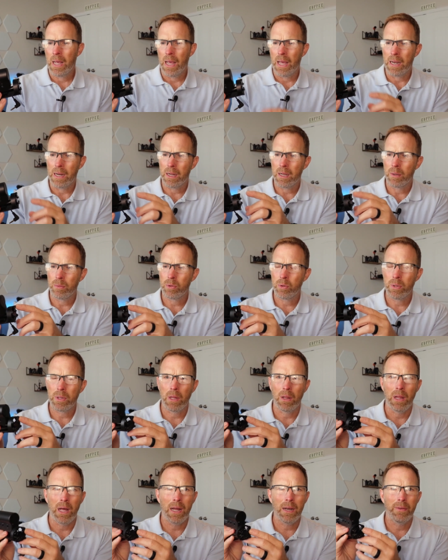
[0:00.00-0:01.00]
And it comes with
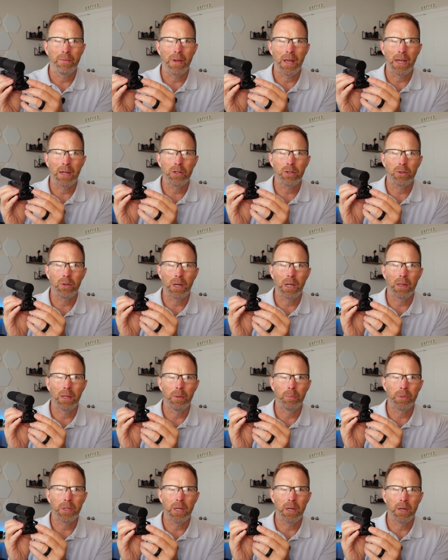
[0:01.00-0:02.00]
a lot of extra
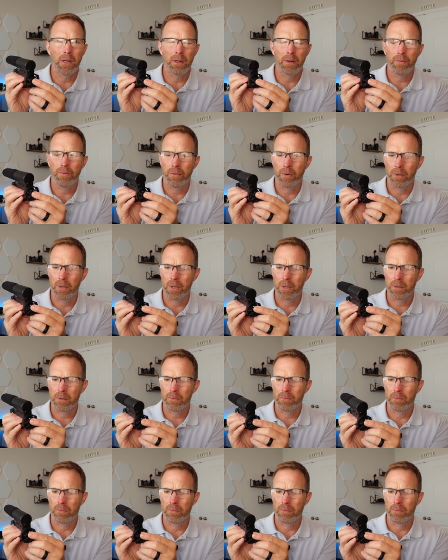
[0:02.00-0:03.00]
clips here for
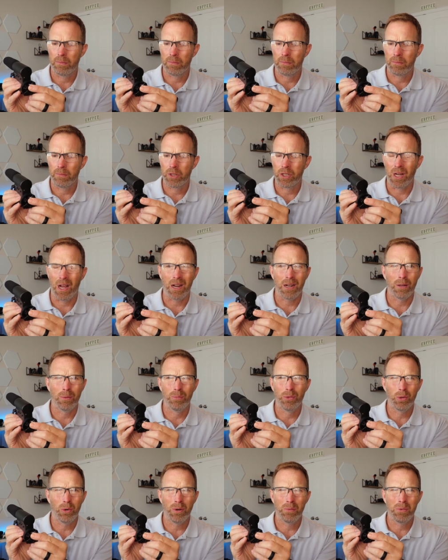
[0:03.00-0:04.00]
this shock
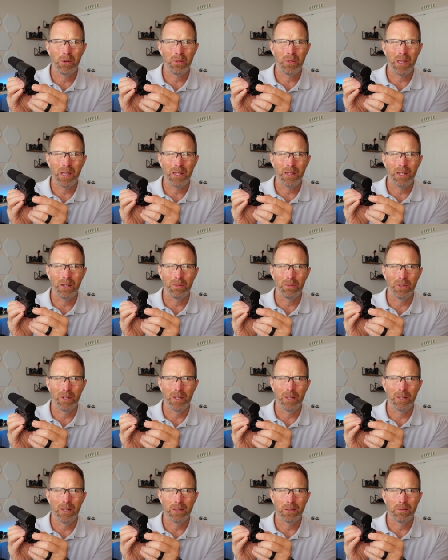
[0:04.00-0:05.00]
absorber thing that
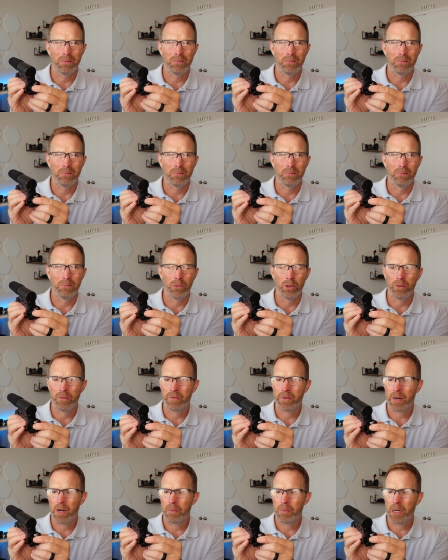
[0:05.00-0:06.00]
really doesn't
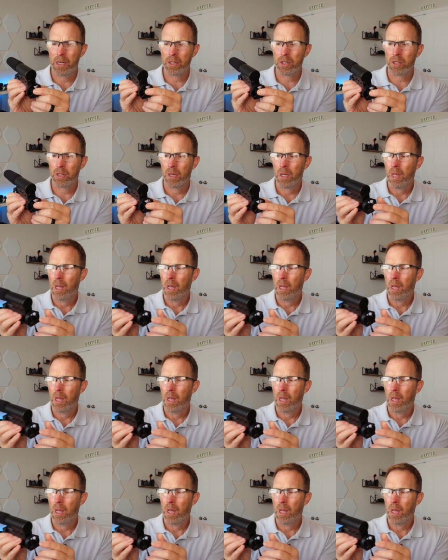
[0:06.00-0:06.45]
move very much.